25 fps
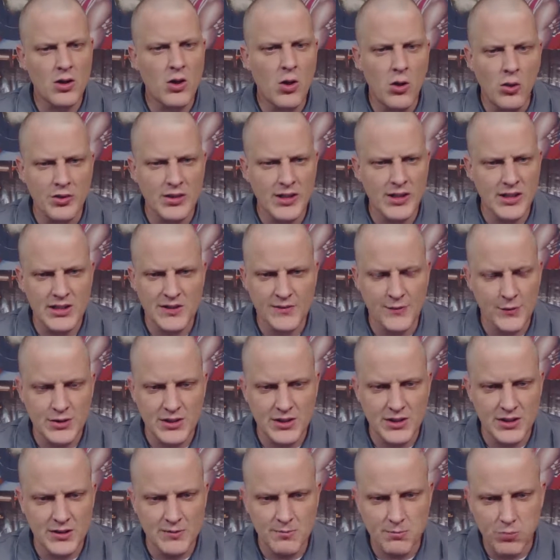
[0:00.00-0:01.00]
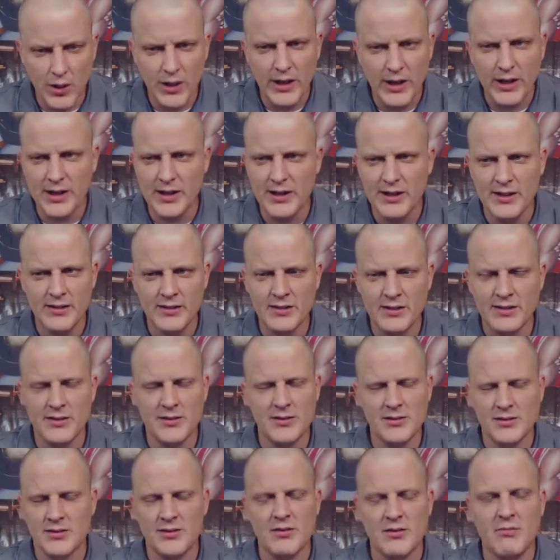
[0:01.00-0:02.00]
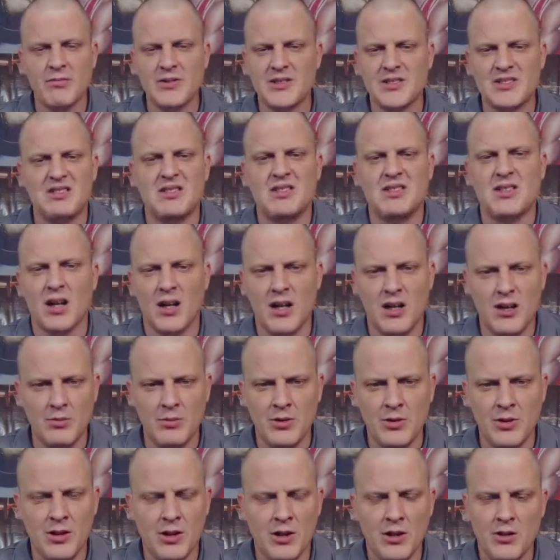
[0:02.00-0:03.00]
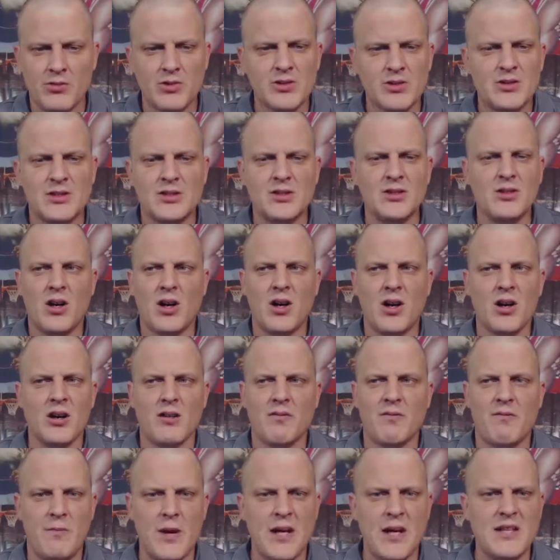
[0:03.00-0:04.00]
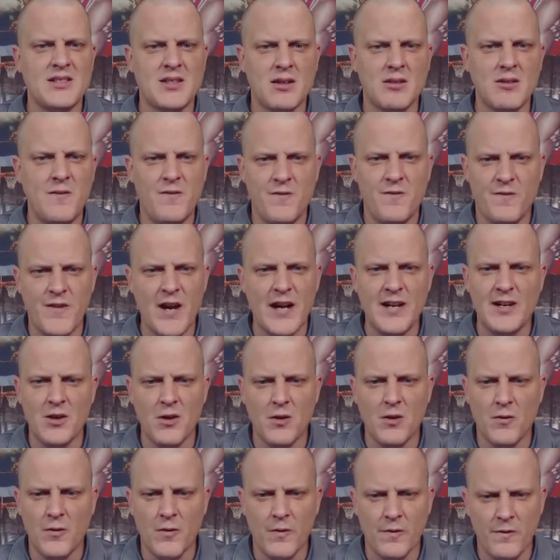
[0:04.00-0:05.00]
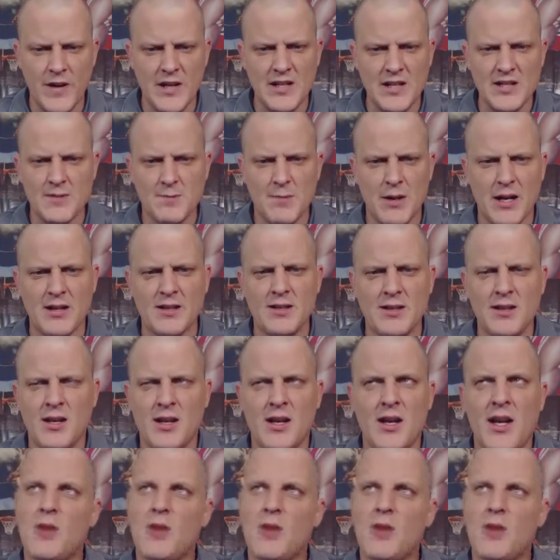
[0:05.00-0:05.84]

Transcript: Goldust versus Bray, it was dumb. We're still basically fighting over face paint.